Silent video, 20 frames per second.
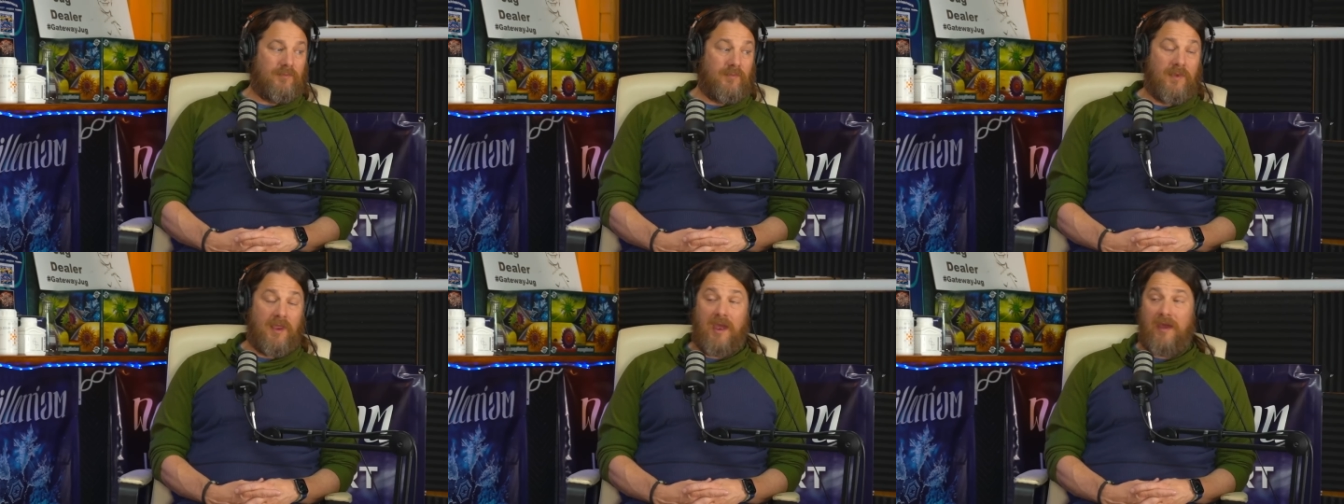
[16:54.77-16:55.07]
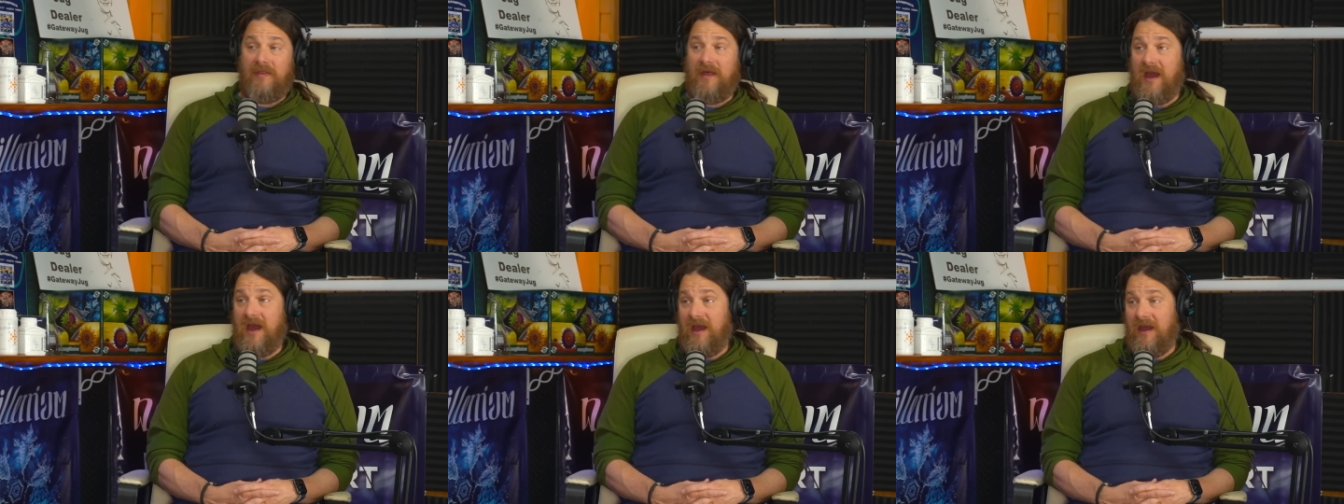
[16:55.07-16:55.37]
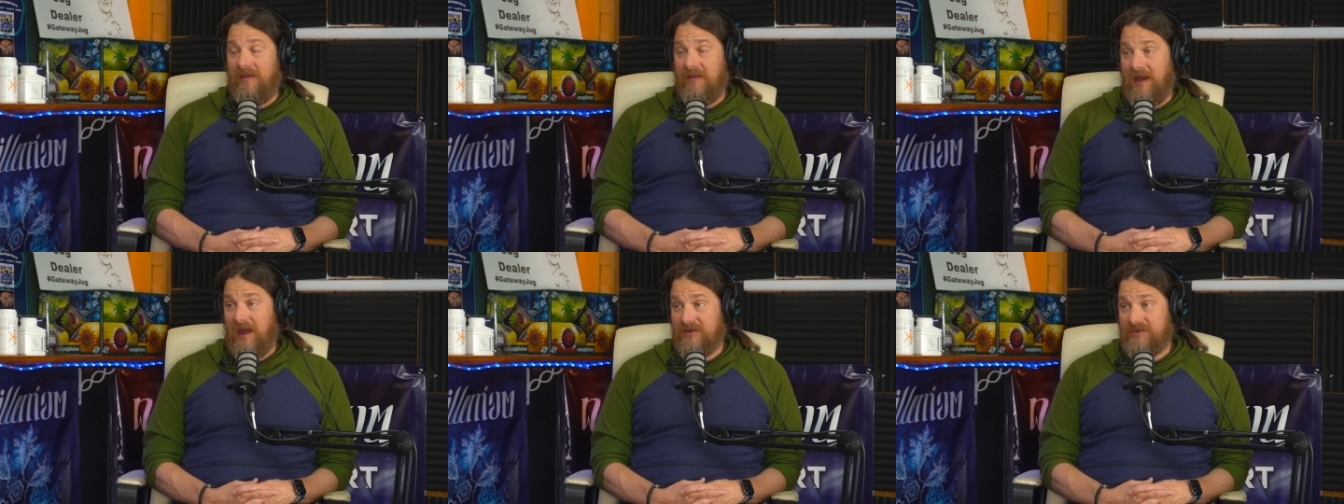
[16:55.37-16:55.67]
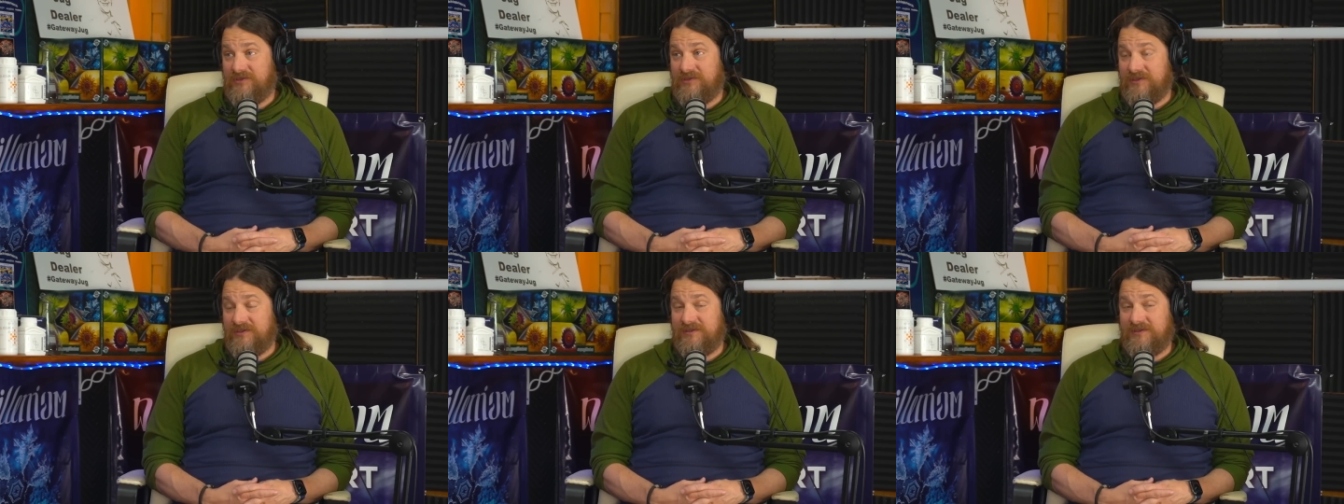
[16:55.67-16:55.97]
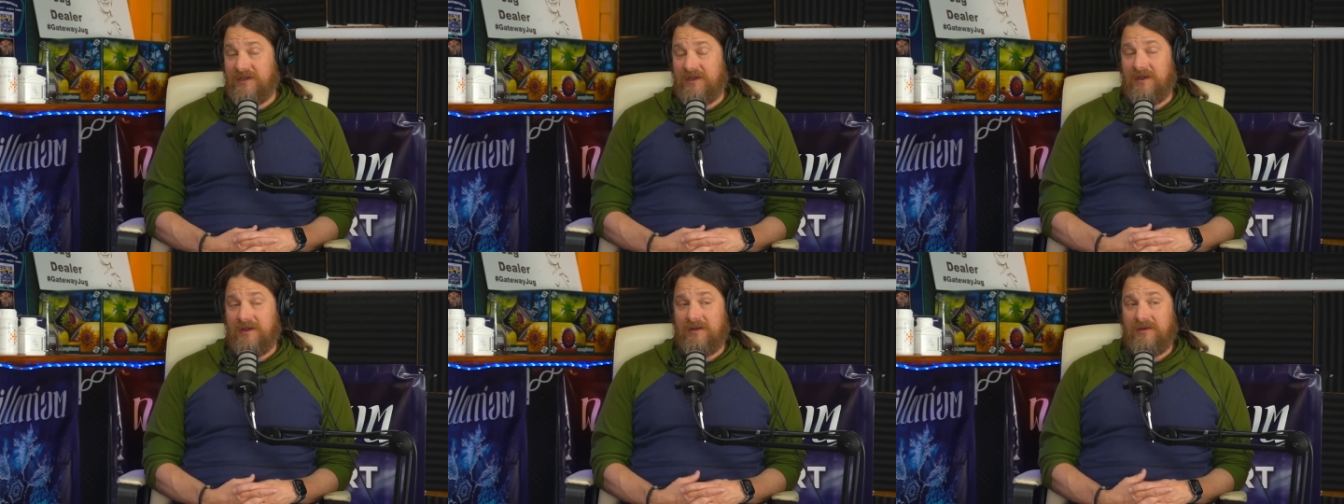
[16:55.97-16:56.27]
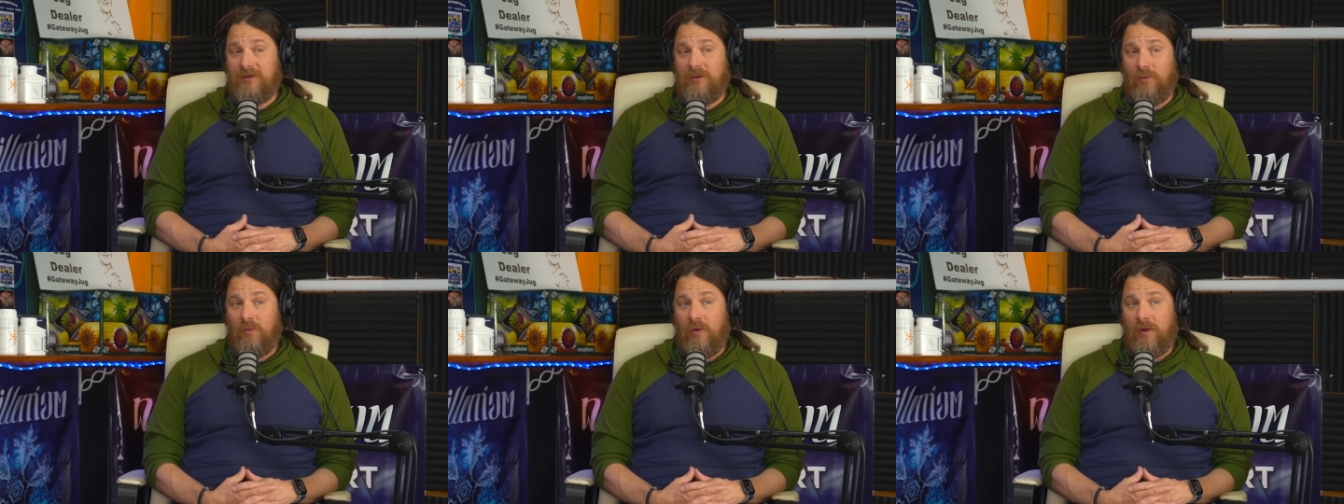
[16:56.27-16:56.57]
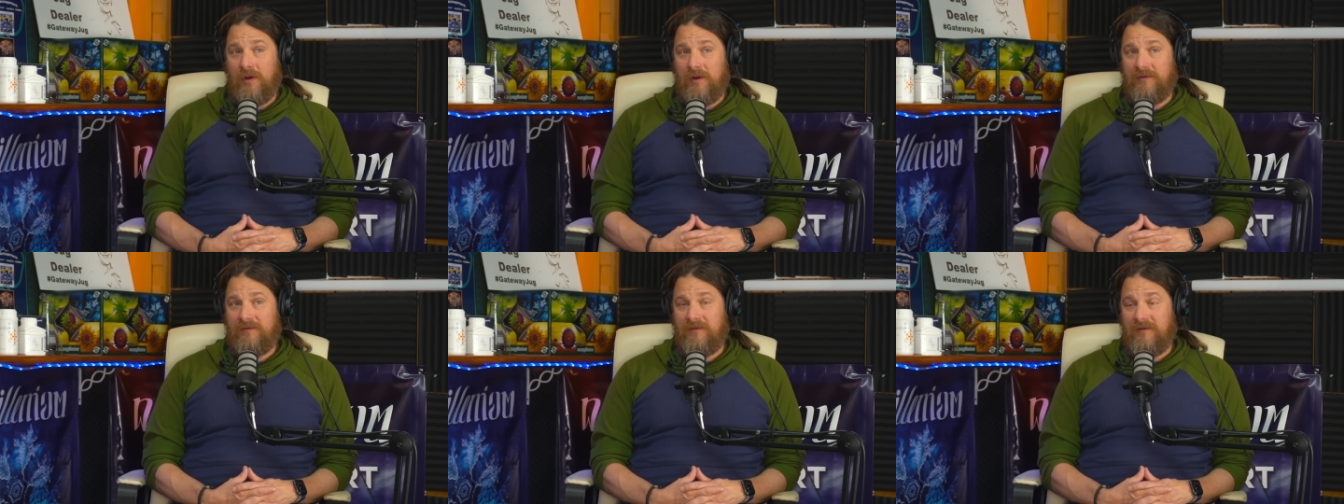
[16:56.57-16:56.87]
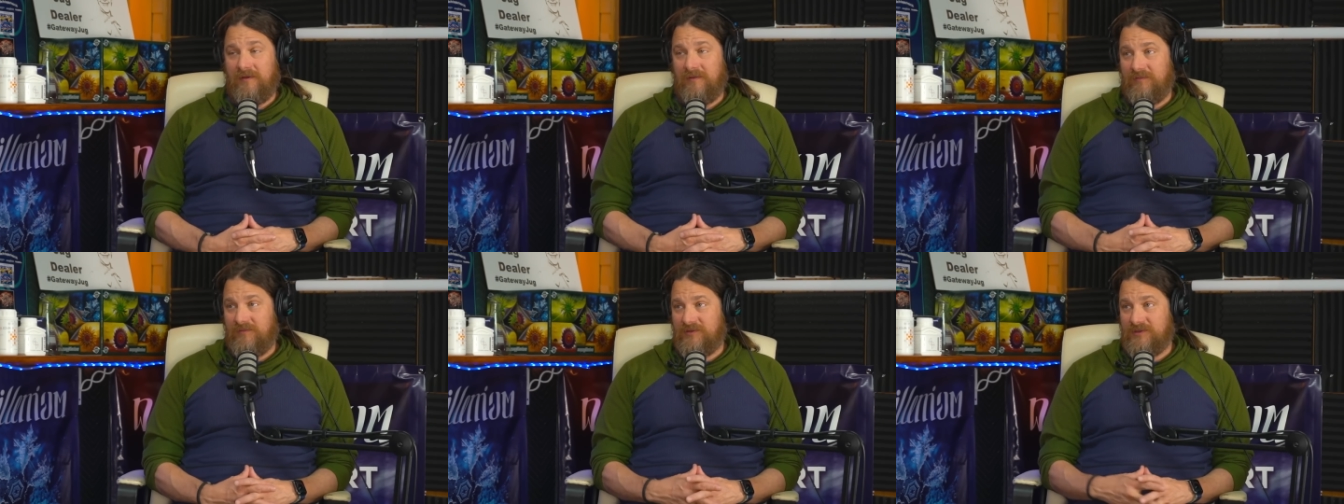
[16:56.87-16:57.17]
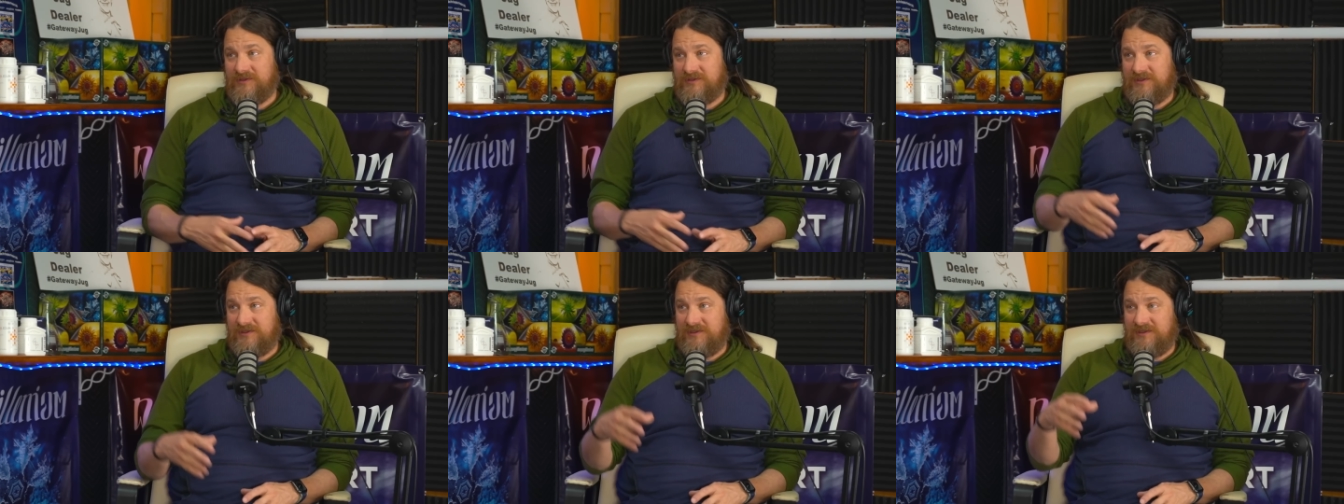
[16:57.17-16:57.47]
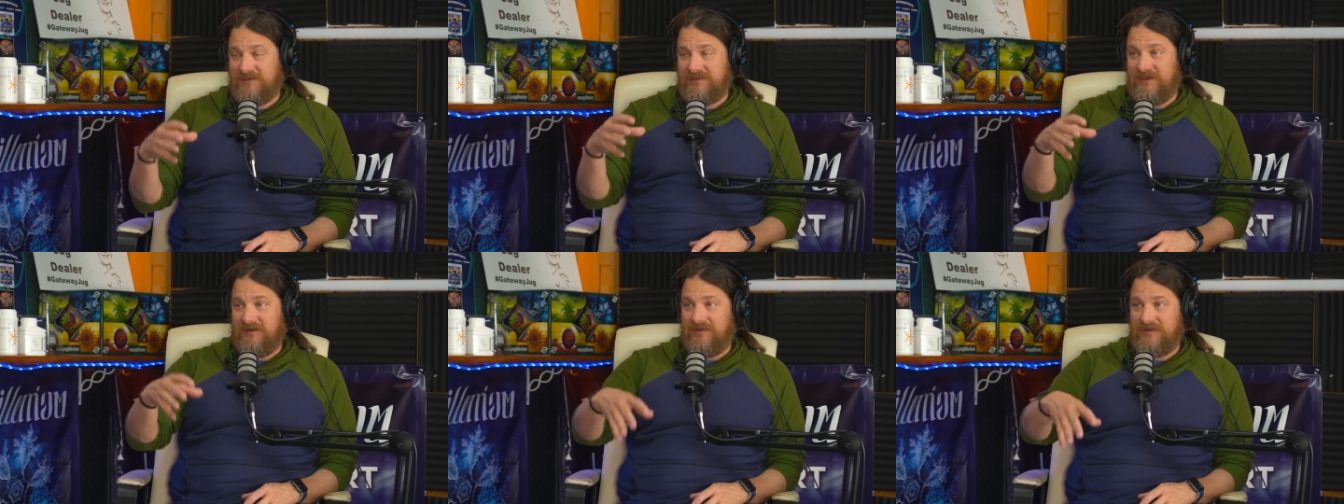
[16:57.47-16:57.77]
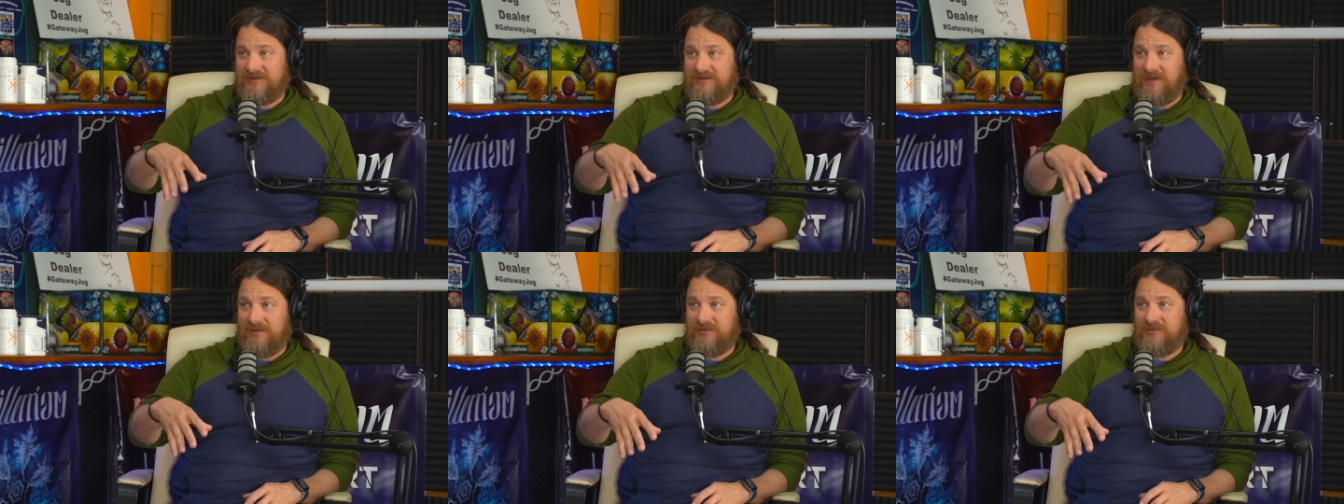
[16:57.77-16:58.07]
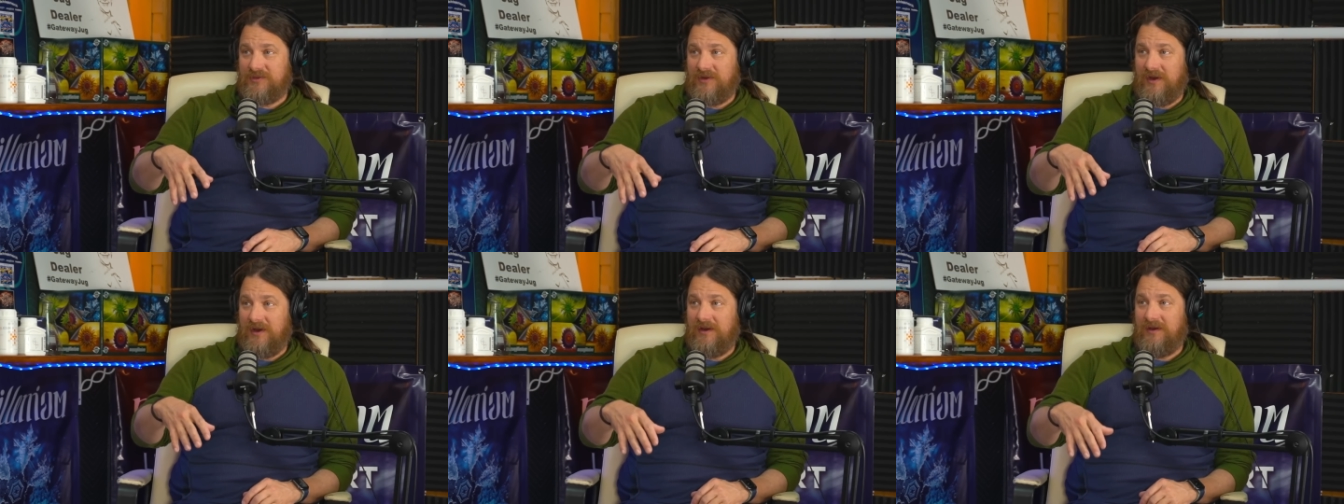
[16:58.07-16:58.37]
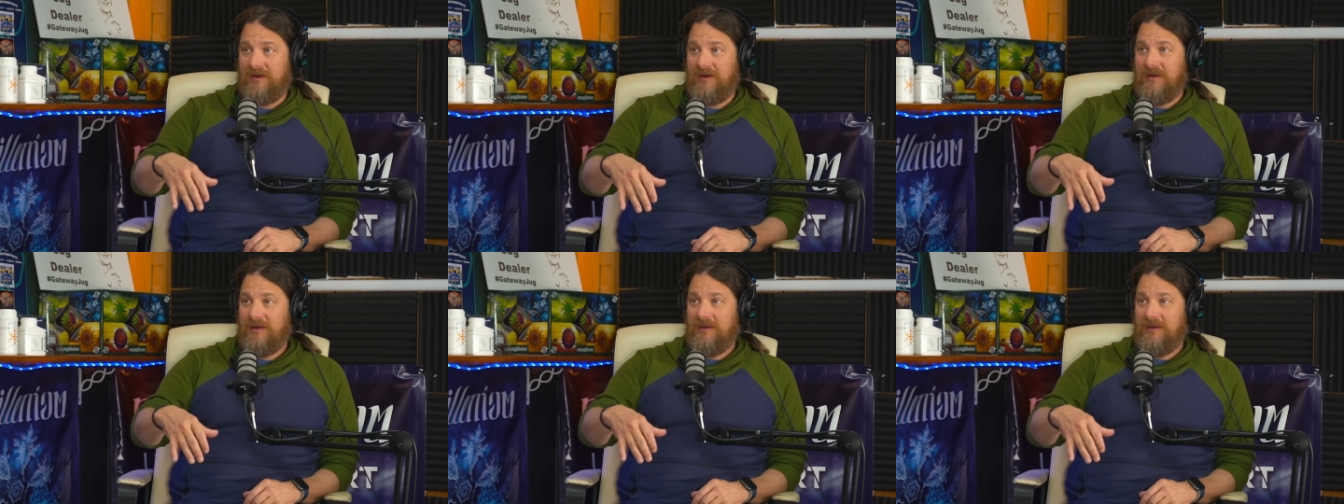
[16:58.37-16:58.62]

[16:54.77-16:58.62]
Yeah, and that's just it. You want it to, just because it's in the substrate